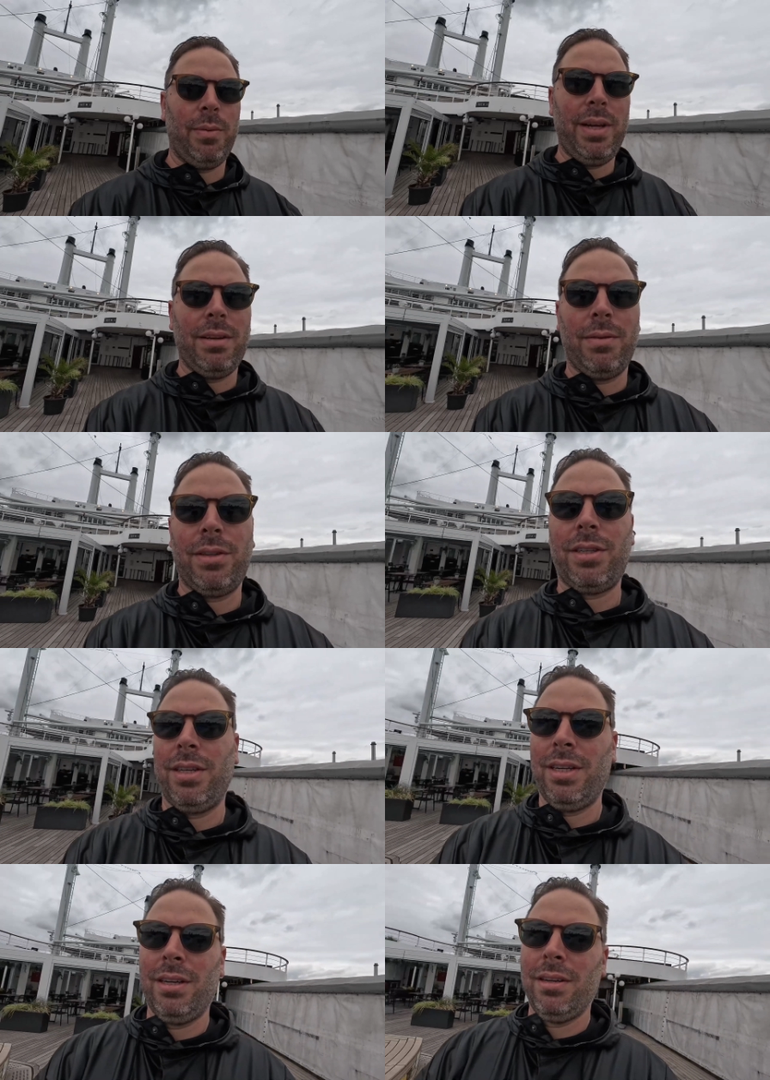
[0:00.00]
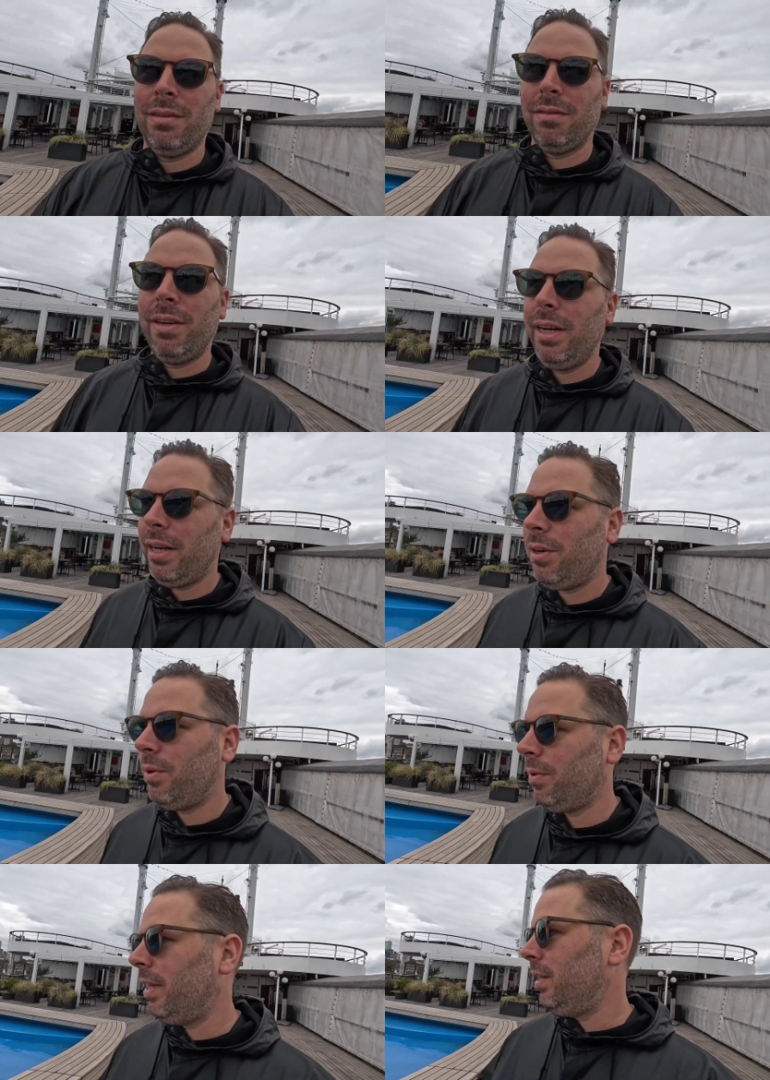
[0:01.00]
weather was really
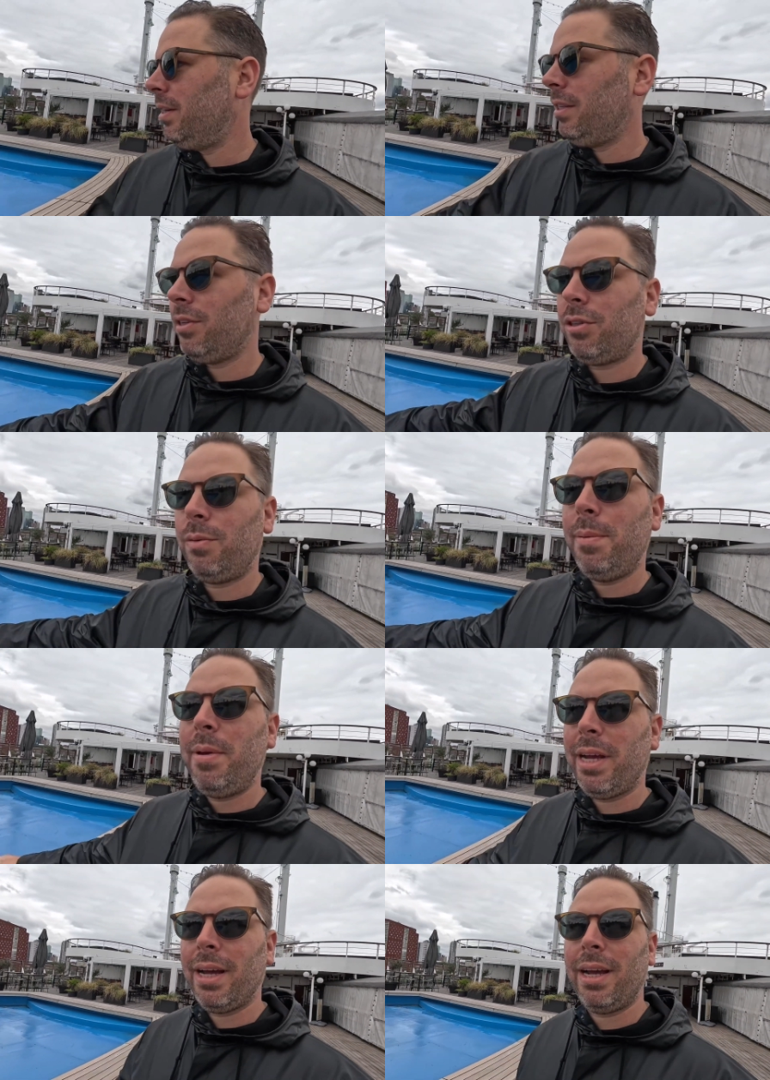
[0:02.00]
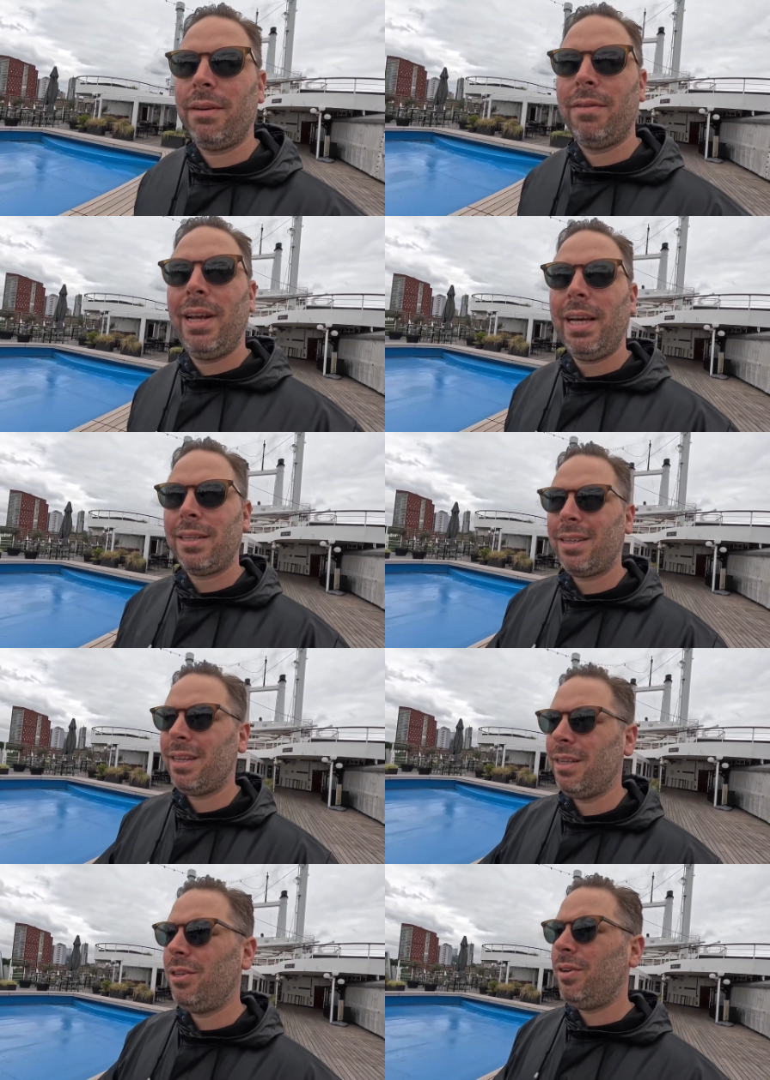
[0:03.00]
cool, then you can just swim here and relax
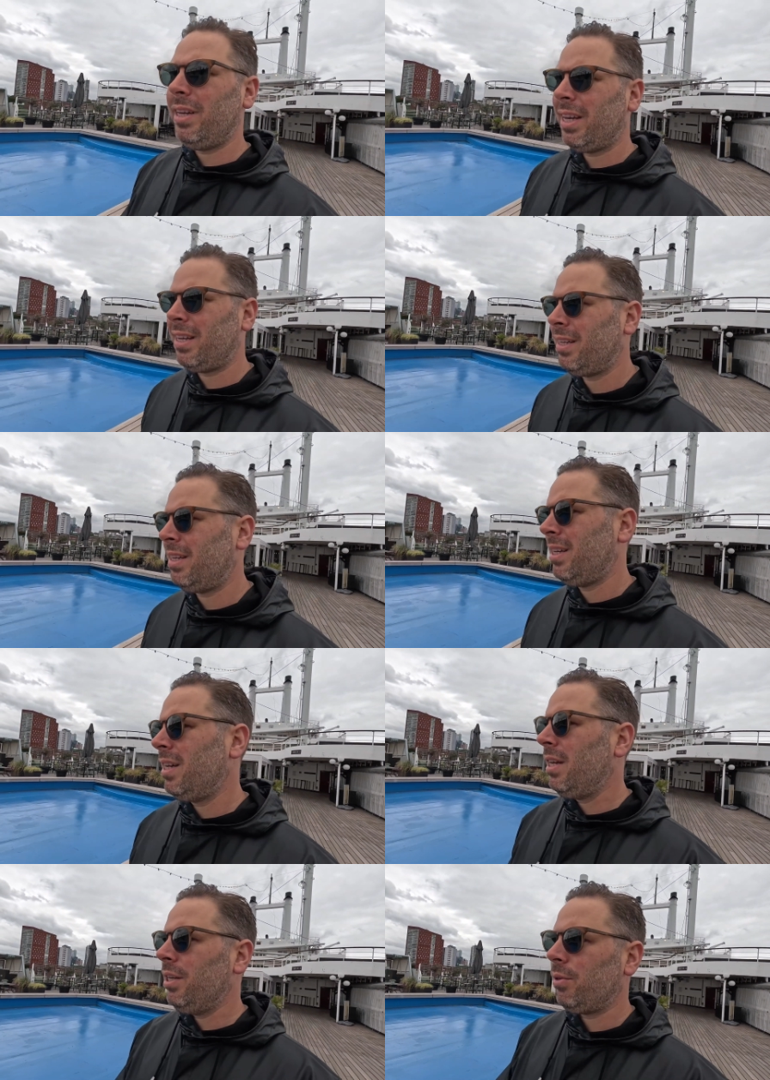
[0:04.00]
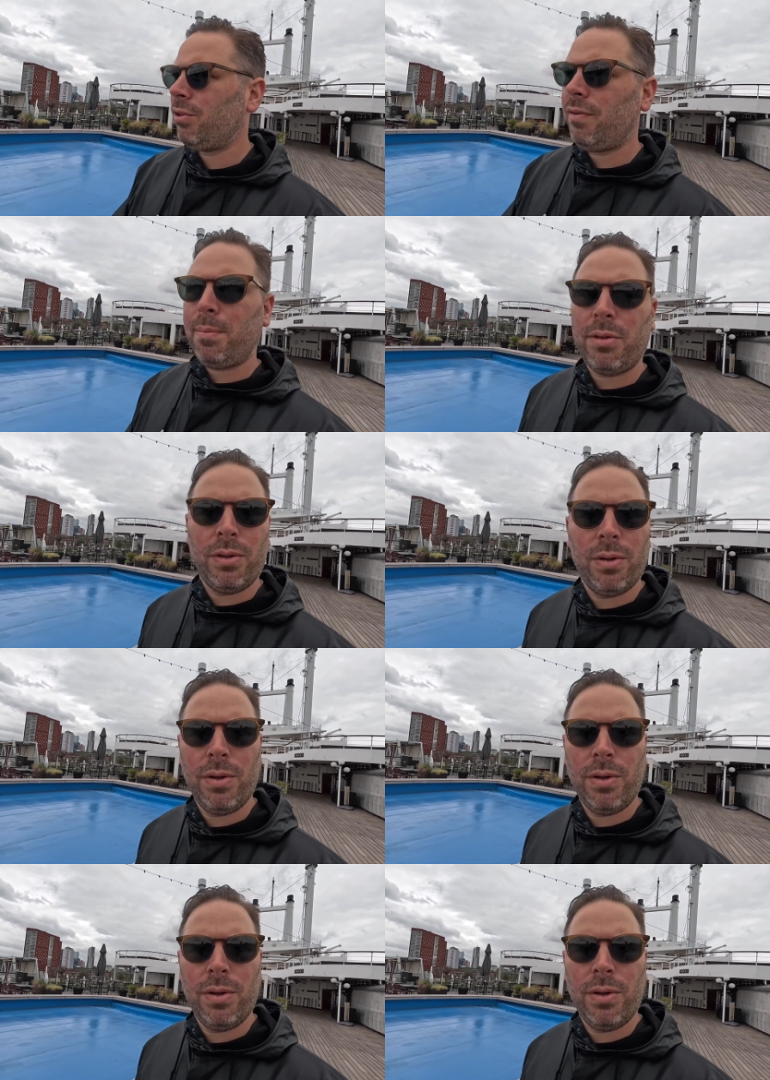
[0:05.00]
and enjoy your trip to New